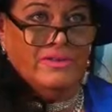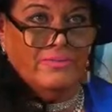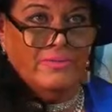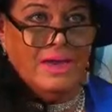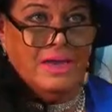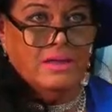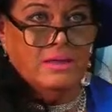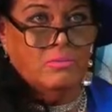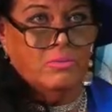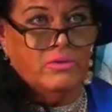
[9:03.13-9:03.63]

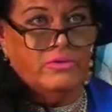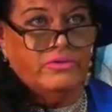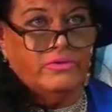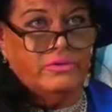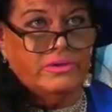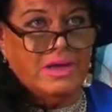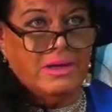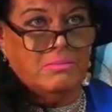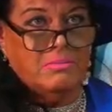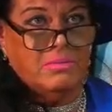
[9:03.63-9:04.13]
available
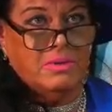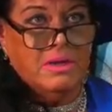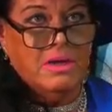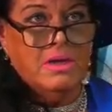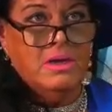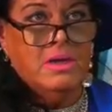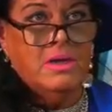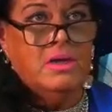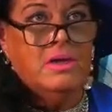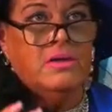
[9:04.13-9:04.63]
to them,
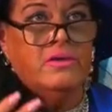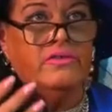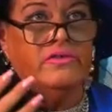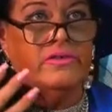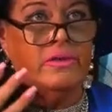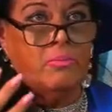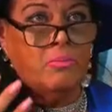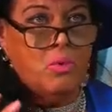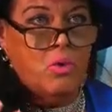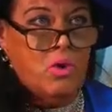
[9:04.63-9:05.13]

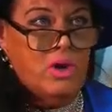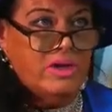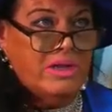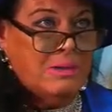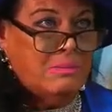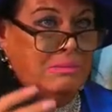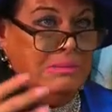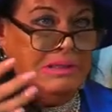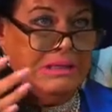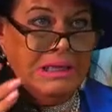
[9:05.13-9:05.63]
support
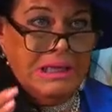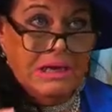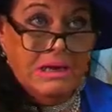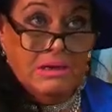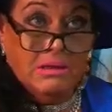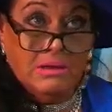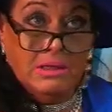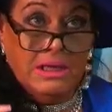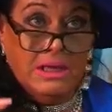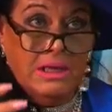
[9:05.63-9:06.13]
yeah. them
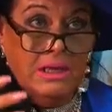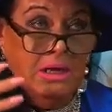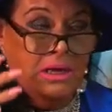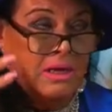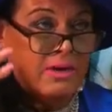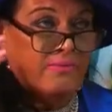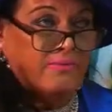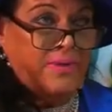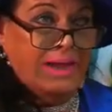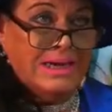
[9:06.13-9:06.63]
legally,
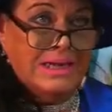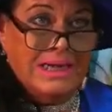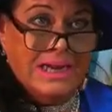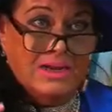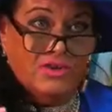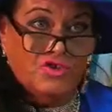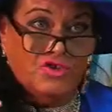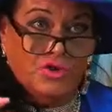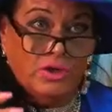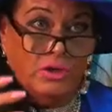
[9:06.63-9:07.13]

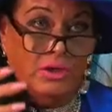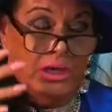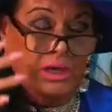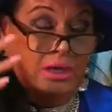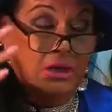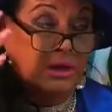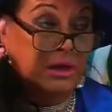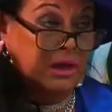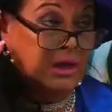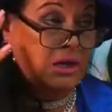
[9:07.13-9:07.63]

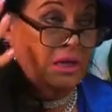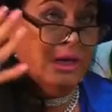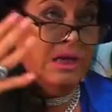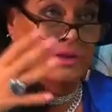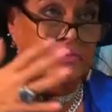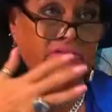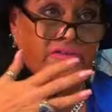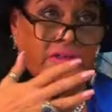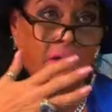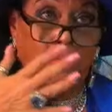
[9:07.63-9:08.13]
financially,
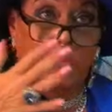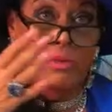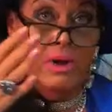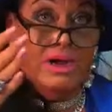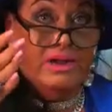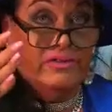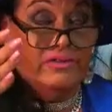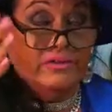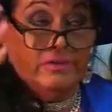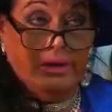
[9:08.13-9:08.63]
in some
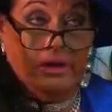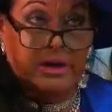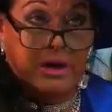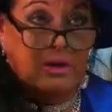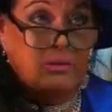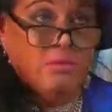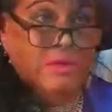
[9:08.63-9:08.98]
ways, you know,